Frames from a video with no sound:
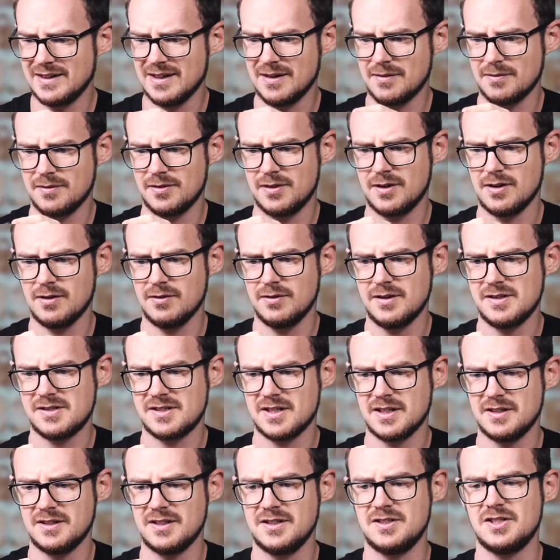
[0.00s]
Yep, the only
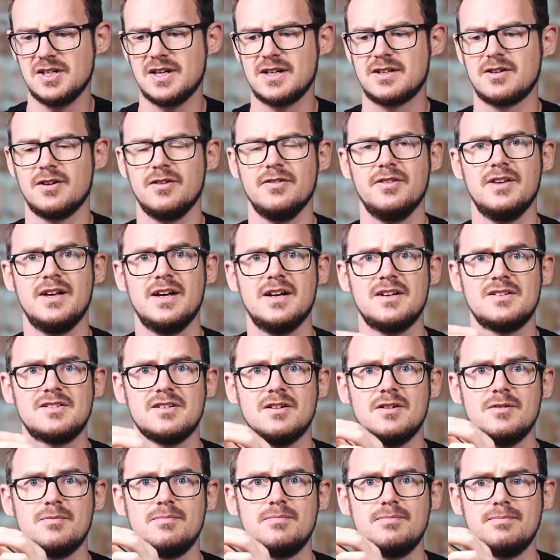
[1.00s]
standard jack on there,
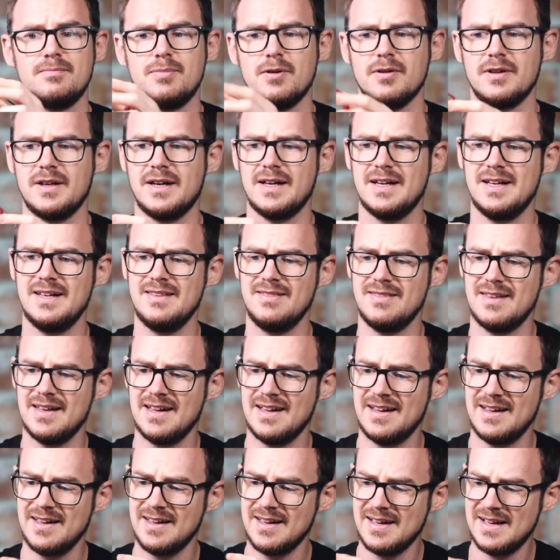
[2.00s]
so put that in
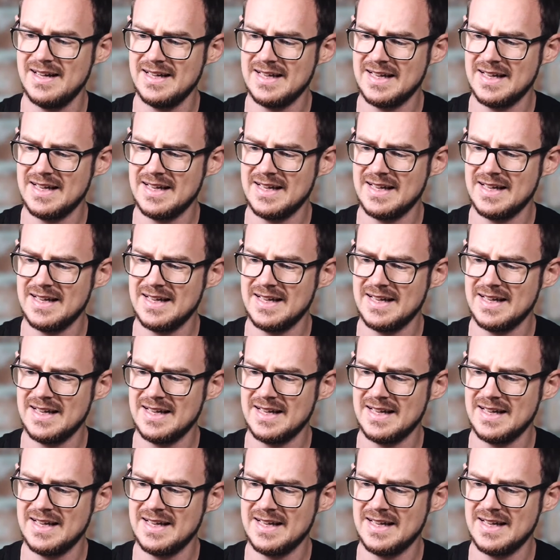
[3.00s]
there,